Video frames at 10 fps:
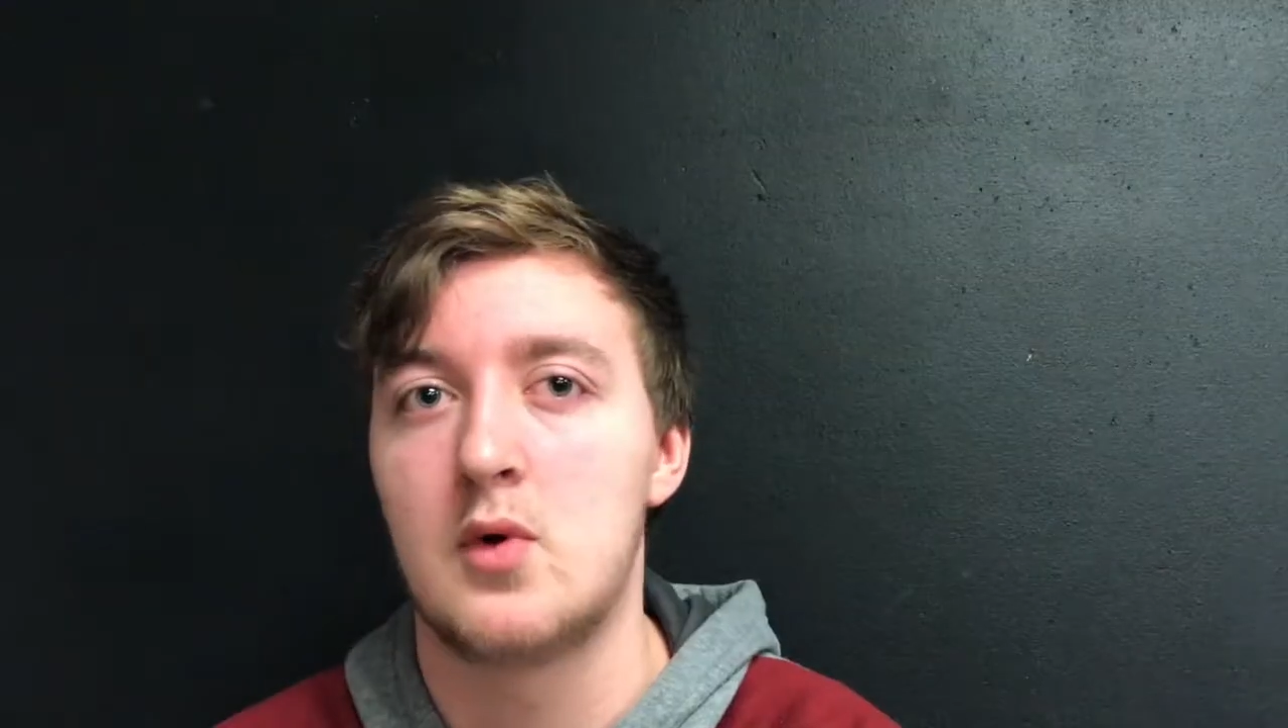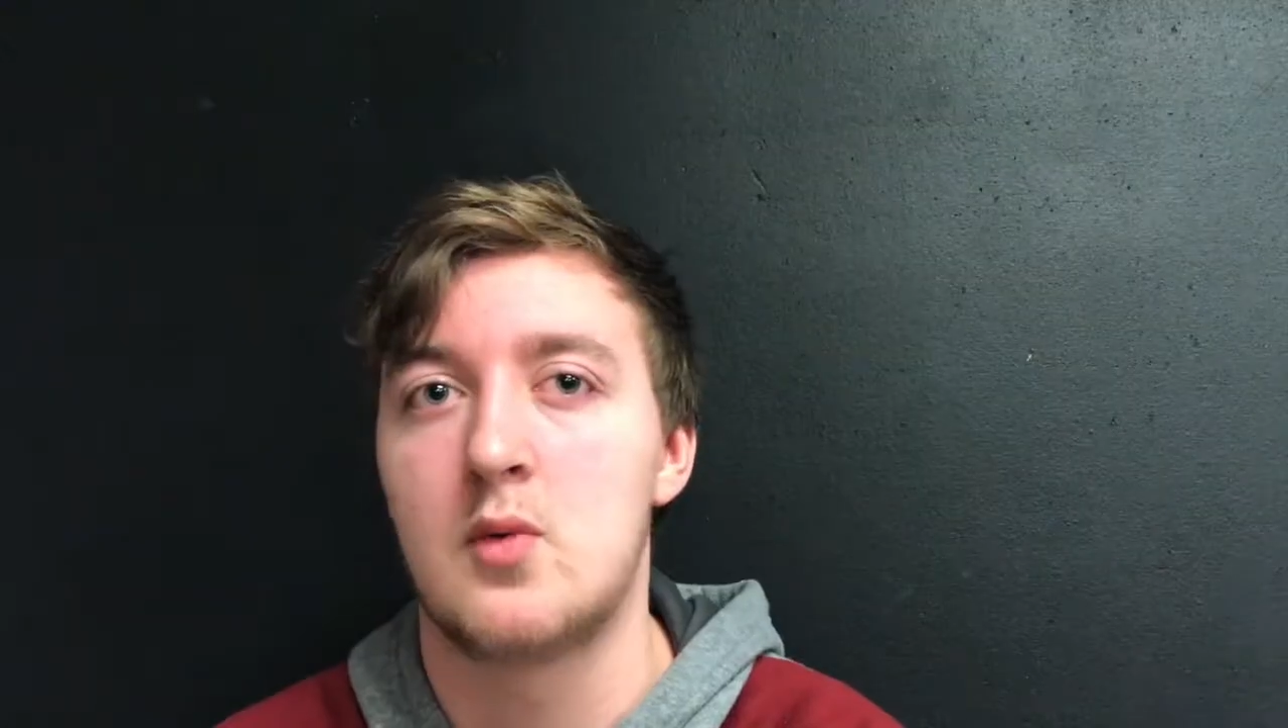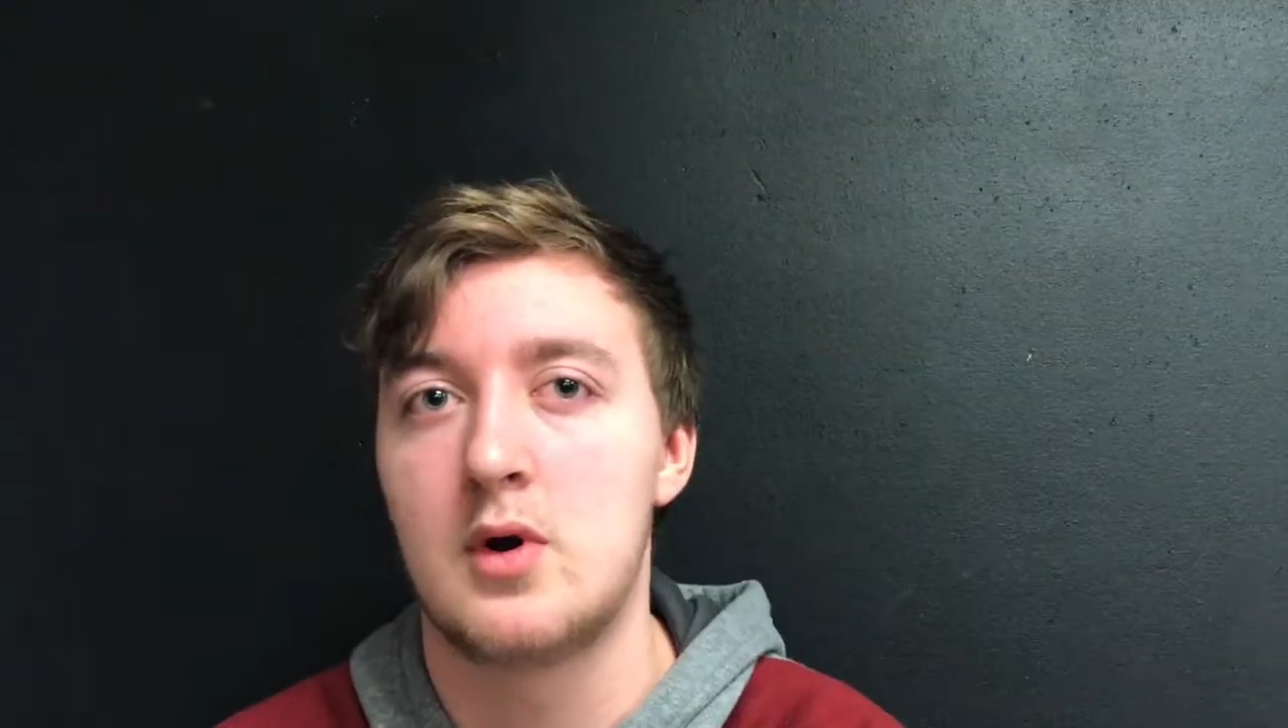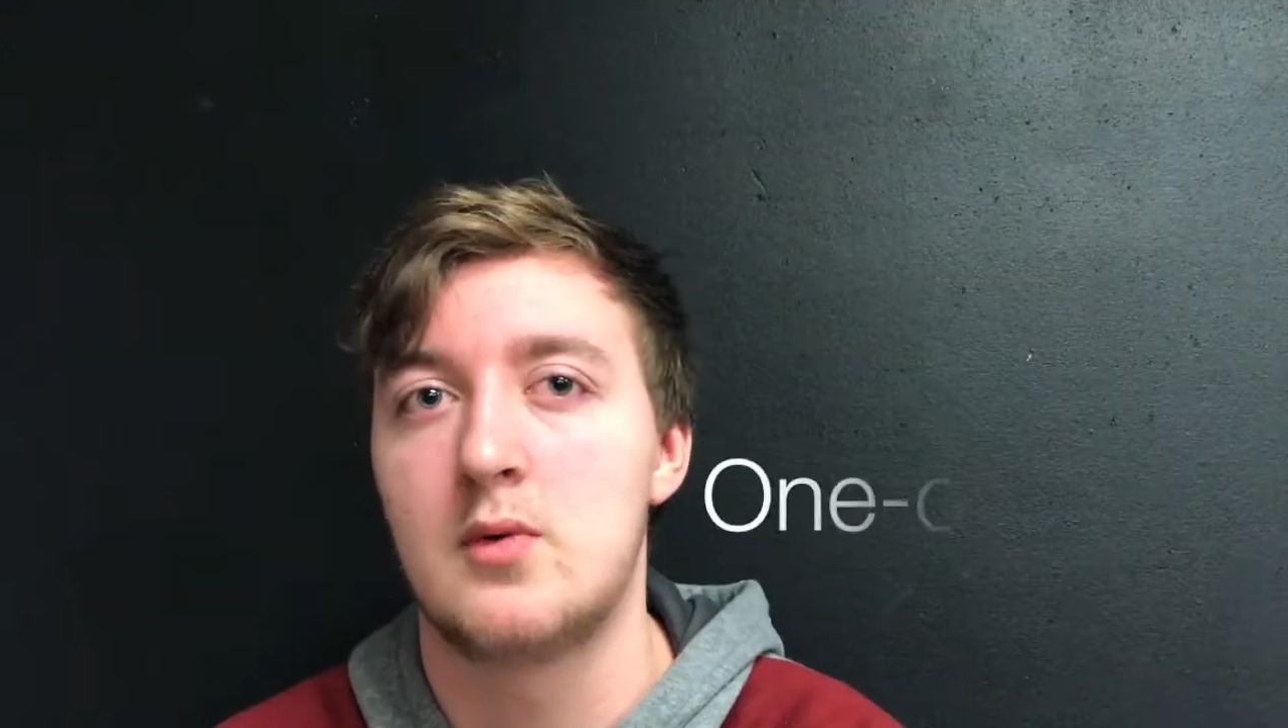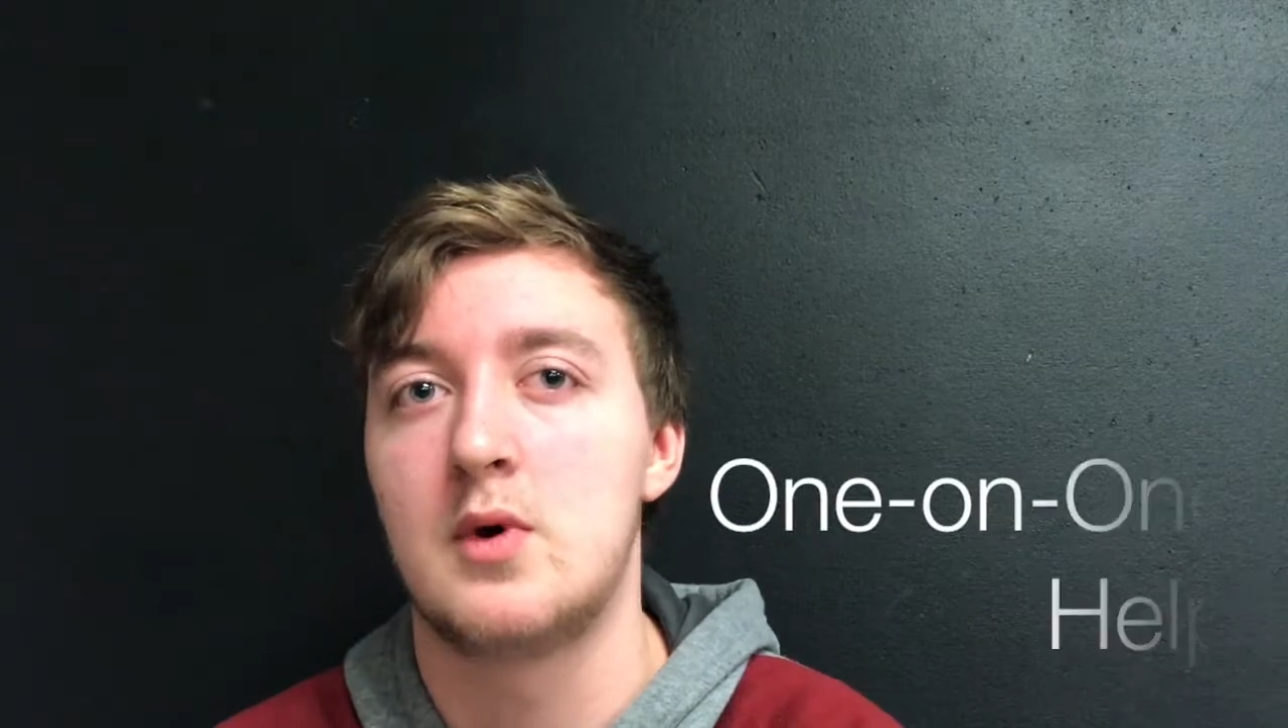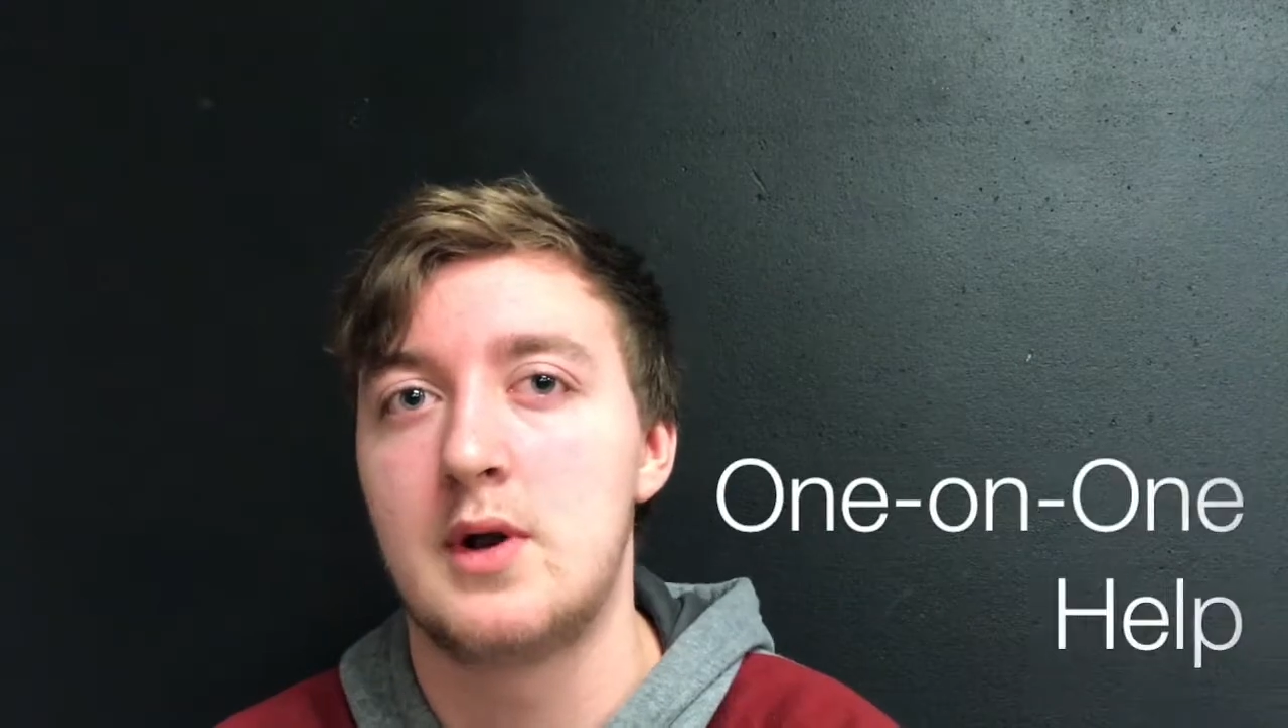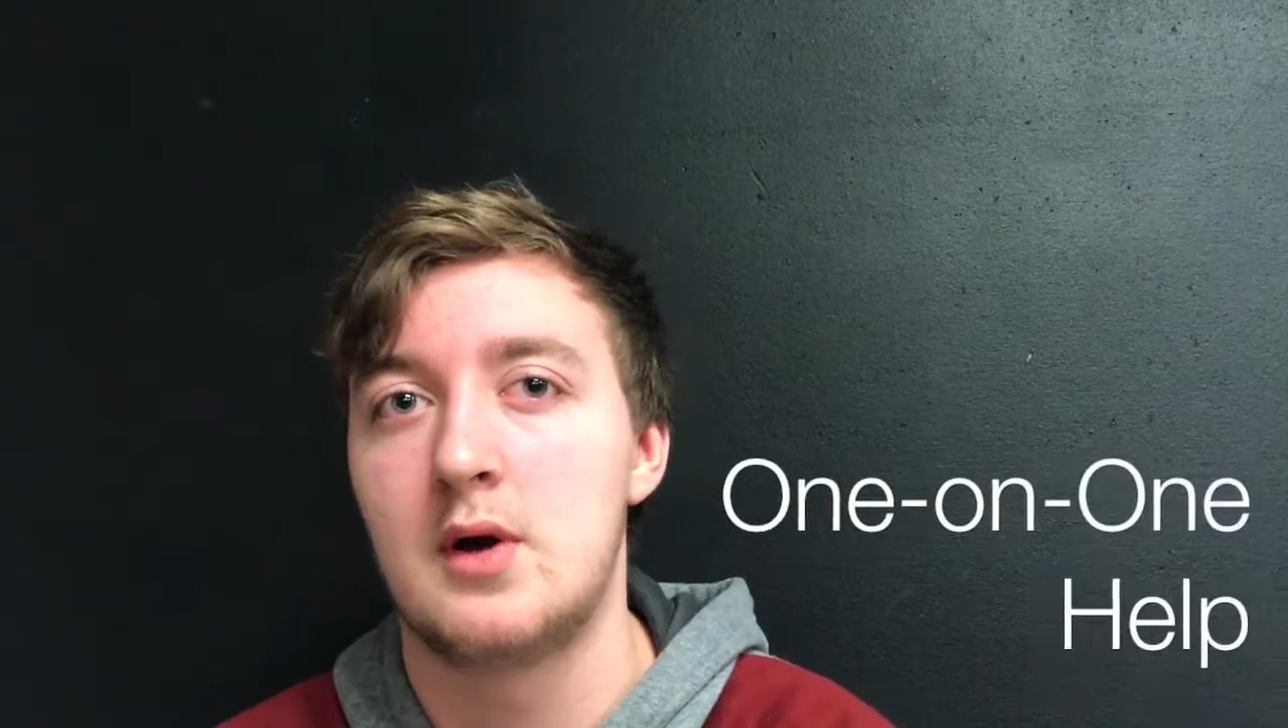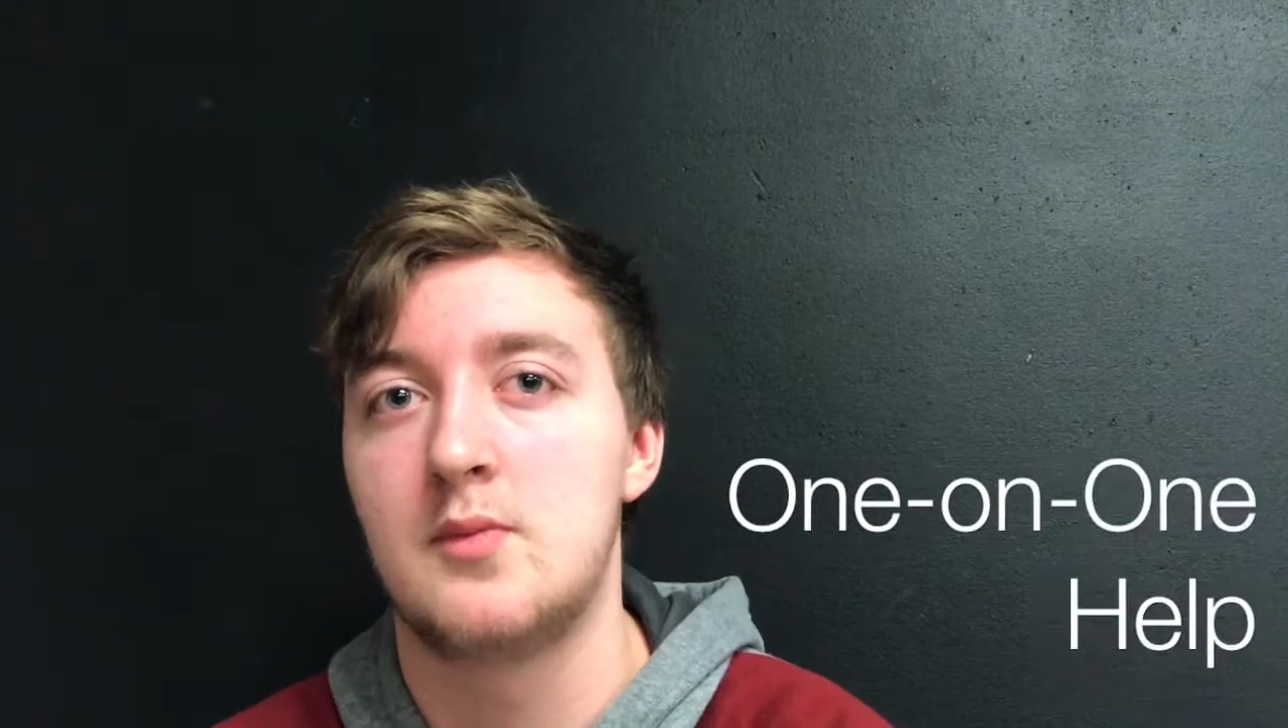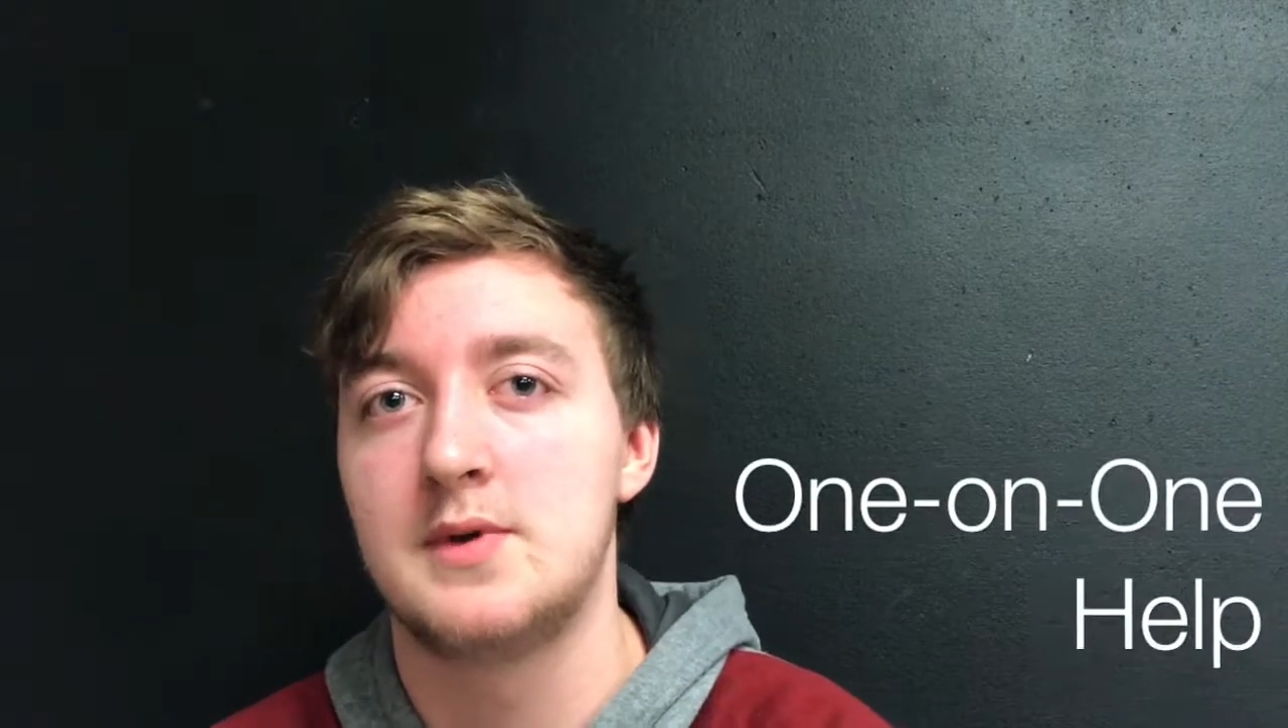More one on one help